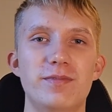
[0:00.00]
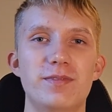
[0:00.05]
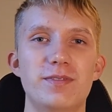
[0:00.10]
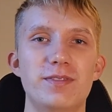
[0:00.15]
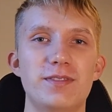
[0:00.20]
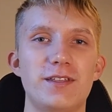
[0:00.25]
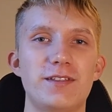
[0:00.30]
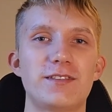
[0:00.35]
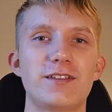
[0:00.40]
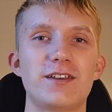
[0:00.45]

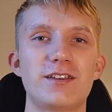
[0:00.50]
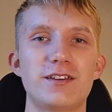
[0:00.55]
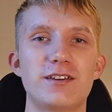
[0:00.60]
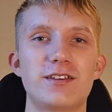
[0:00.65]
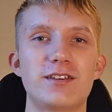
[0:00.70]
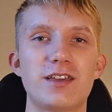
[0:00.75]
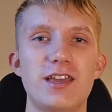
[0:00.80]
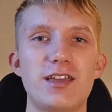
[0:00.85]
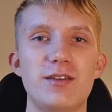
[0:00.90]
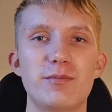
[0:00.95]
that I
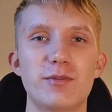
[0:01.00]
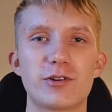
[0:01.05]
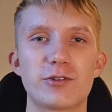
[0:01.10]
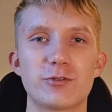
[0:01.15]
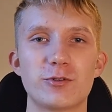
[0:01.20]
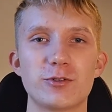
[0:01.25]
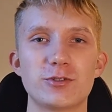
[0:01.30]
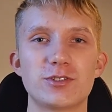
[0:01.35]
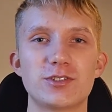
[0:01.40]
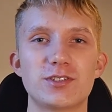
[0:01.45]
came
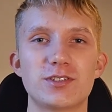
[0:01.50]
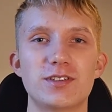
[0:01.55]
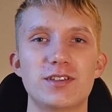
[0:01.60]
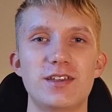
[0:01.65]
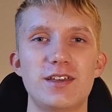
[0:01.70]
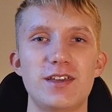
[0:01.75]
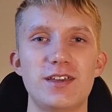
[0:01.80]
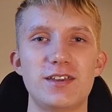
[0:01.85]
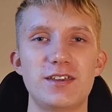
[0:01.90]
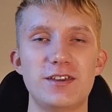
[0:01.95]
across
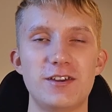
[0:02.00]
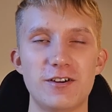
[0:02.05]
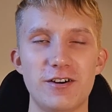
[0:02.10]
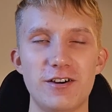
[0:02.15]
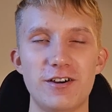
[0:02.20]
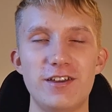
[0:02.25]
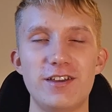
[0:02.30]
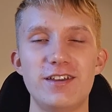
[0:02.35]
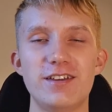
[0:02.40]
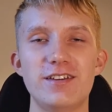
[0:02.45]
a
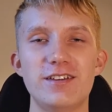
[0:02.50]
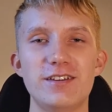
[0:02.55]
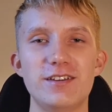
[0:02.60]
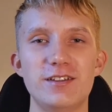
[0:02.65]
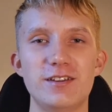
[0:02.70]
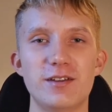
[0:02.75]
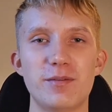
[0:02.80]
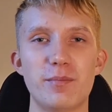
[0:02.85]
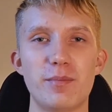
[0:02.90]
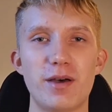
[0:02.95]
guy
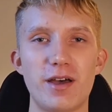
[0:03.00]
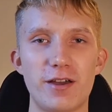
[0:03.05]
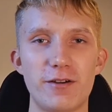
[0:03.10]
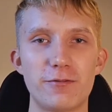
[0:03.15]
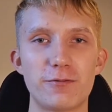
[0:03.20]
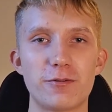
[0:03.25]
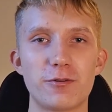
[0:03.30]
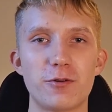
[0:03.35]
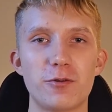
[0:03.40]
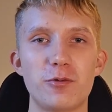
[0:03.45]
in a
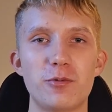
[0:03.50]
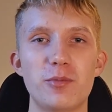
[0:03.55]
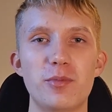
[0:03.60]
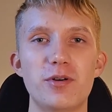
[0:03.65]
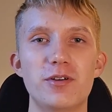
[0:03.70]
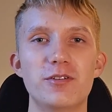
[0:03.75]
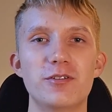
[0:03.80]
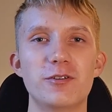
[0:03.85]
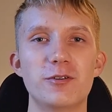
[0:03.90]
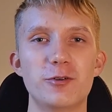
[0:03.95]
bathrobe
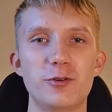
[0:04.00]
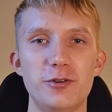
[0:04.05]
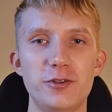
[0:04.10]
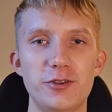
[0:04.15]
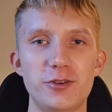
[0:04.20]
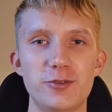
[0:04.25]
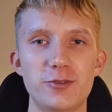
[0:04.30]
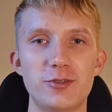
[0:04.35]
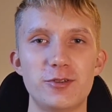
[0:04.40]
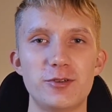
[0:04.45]
on
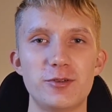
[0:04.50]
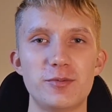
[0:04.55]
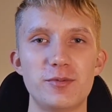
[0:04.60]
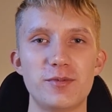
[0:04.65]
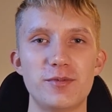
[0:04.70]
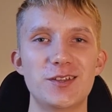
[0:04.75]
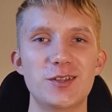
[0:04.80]
YouTube.